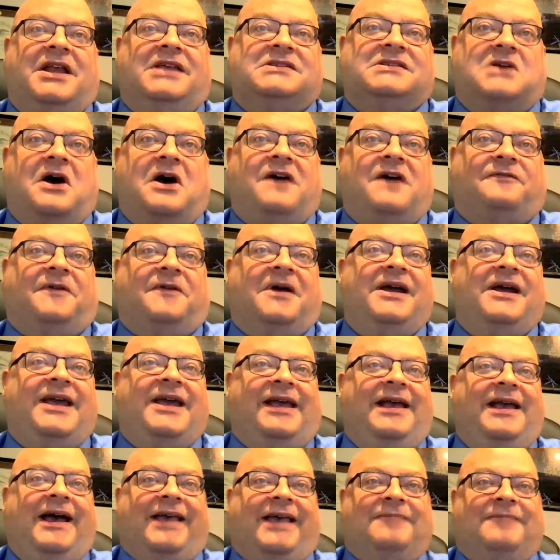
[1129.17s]
dollars that he's
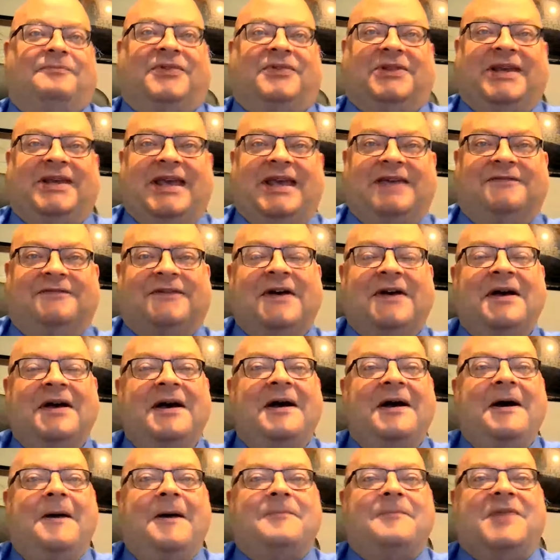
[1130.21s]
offering, I believe,
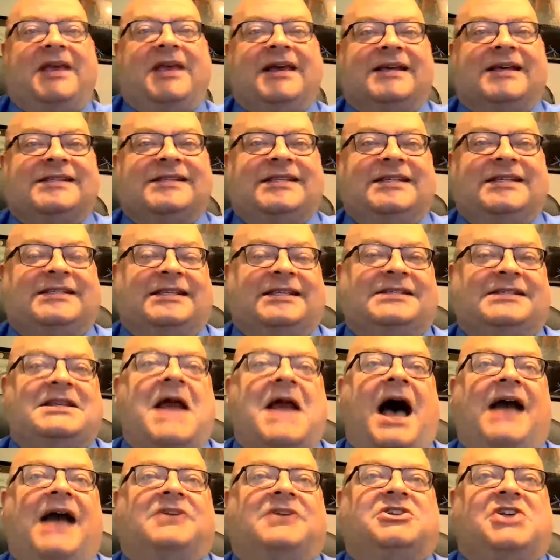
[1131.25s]
because this is
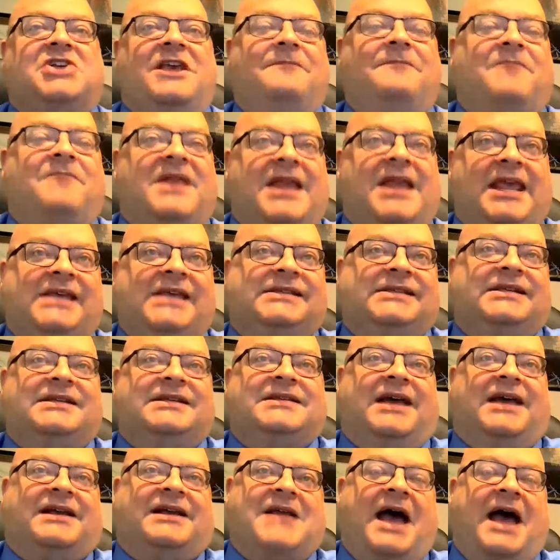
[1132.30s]
not cheap and
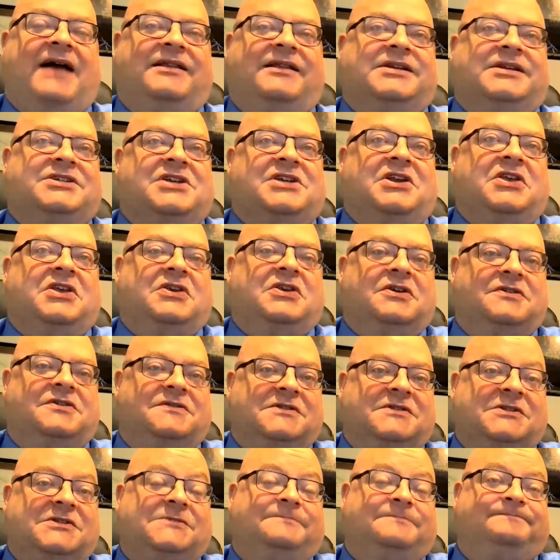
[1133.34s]
easy technology to
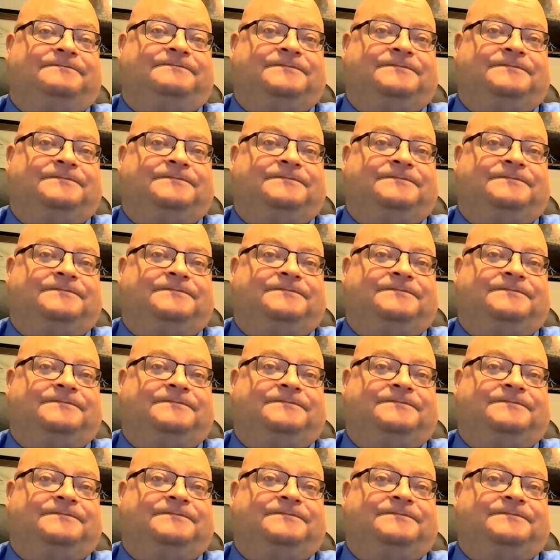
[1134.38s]
use.